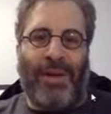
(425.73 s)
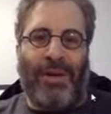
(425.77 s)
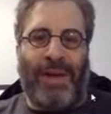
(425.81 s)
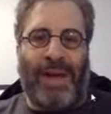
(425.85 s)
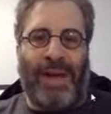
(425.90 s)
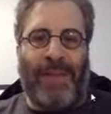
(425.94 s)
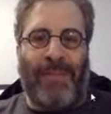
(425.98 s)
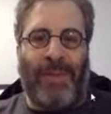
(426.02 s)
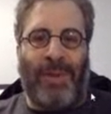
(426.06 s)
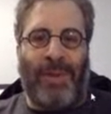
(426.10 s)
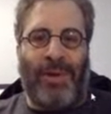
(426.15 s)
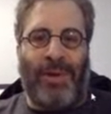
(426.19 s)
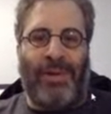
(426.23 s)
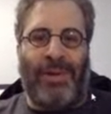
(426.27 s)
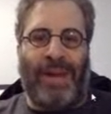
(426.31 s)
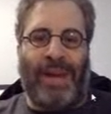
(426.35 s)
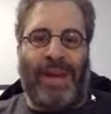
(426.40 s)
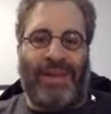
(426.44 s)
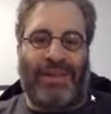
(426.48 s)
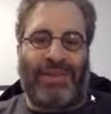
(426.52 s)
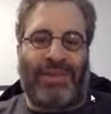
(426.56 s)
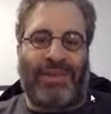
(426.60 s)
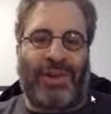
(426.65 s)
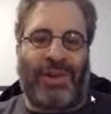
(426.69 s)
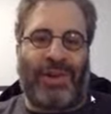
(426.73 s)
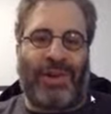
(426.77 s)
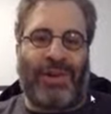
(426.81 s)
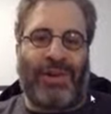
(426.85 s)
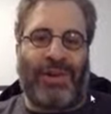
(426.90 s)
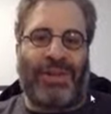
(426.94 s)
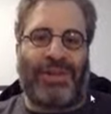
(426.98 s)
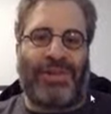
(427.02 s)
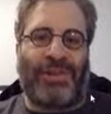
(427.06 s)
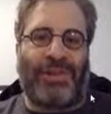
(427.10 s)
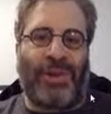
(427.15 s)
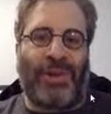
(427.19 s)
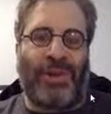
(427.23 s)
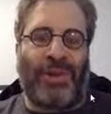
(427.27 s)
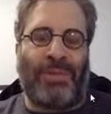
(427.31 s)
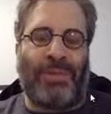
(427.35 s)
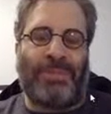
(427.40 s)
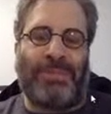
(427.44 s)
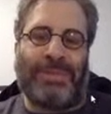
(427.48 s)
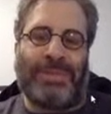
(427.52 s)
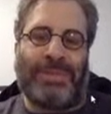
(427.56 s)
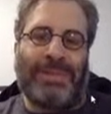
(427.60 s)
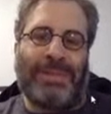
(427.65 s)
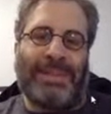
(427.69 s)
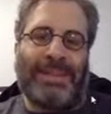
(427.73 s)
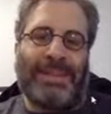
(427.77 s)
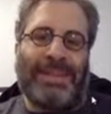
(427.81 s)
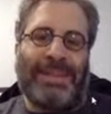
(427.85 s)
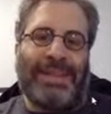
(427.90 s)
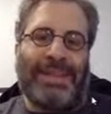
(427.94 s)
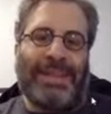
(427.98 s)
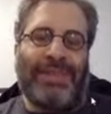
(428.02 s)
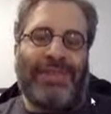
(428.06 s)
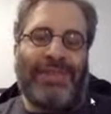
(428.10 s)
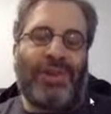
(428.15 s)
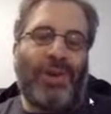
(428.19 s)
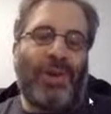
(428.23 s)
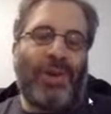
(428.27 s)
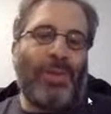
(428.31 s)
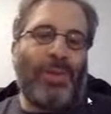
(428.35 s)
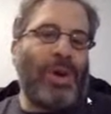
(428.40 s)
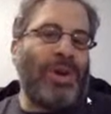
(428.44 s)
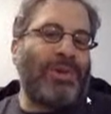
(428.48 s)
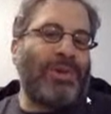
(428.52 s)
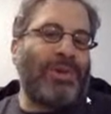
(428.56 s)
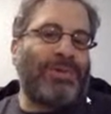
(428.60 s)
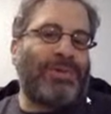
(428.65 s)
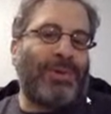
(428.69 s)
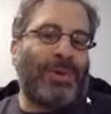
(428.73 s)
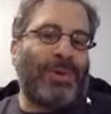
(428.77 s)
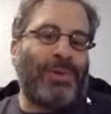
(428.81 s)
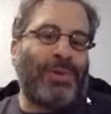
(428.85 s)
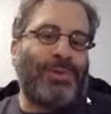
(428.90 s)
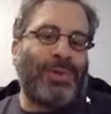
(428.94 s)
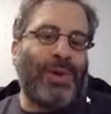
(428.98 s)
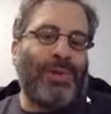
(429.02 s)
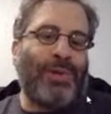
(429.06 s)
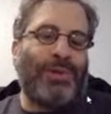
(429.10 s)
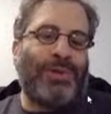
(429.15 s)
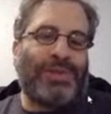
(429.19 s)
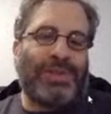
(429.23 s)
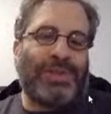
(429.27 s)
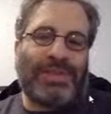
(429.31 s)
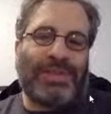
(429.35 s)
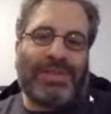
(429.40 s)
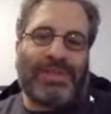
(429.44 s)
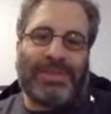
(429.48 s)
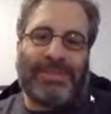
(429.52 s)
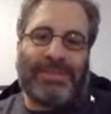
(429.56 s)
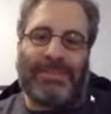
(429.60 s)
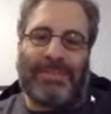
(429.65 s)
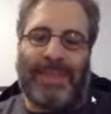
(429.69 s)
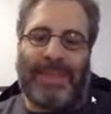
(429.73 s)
MR, XR, it's all wonderful and roses.